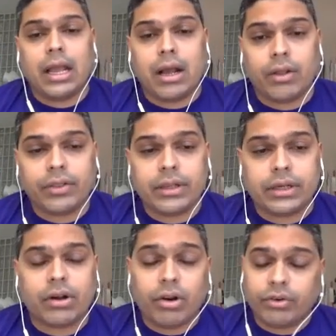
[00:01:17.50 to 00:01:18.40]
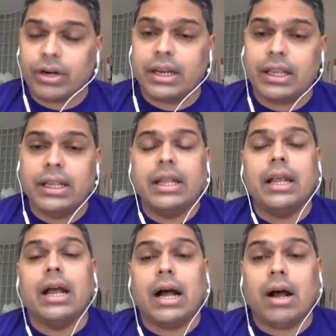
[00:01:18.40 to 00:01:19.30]
On the contrary,
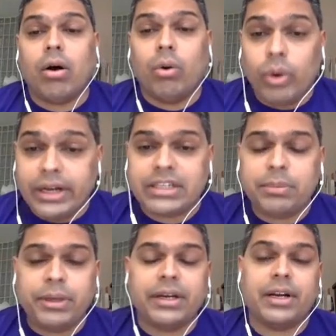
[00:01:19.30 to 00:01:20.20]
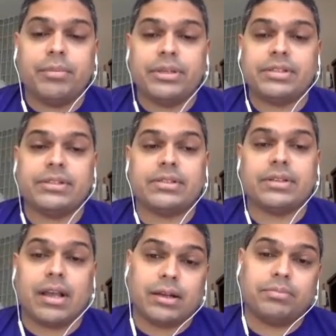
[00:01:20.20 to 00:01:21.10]
OLTP databases
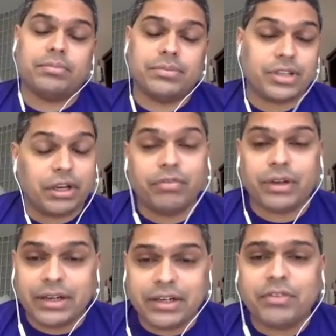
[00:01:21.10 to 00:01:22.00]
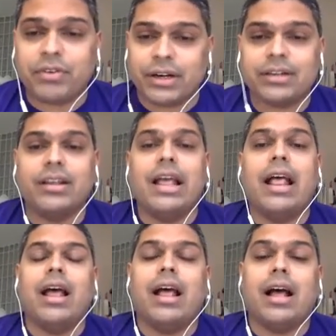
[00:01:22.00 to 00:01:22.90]
are significantly different.
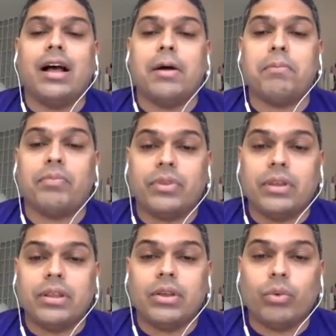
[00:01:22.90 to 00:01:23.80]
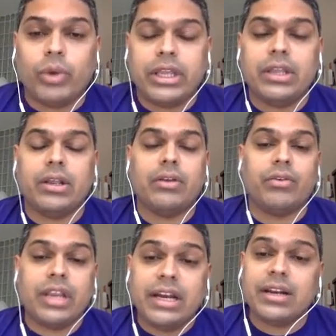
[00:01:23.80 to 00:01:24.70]
Um, we
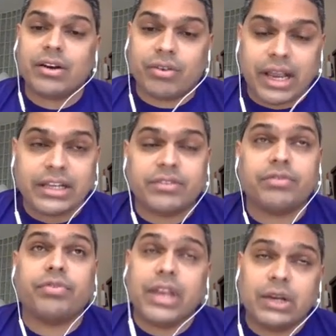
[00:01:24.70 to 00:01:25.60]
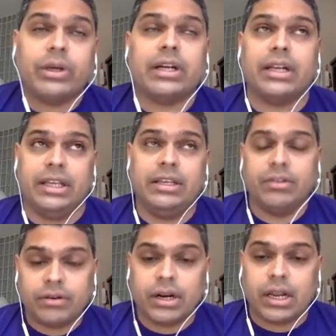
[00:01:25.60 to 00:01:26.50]
read and write frequently
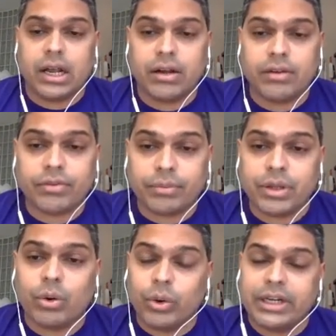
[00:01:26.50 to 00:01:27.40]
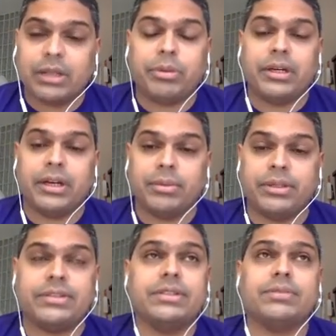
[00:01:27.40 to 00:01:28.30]
uh, from the OLTP
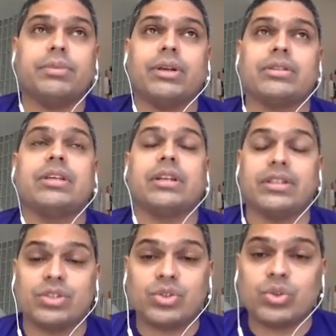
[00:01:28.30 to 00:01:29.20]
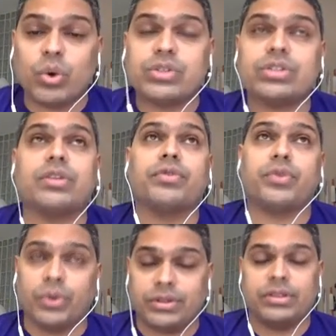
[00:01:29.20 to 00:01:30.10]
databases because they are the source of
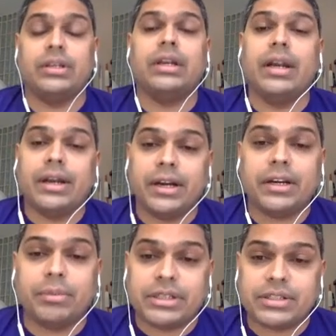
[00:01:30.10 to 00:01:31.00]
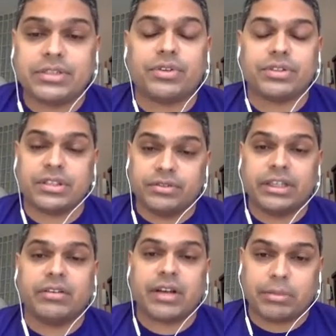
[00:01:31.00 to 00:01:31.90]
truth databases for
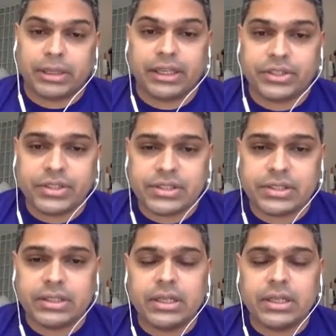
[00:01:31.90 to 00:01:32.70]
serving our applications.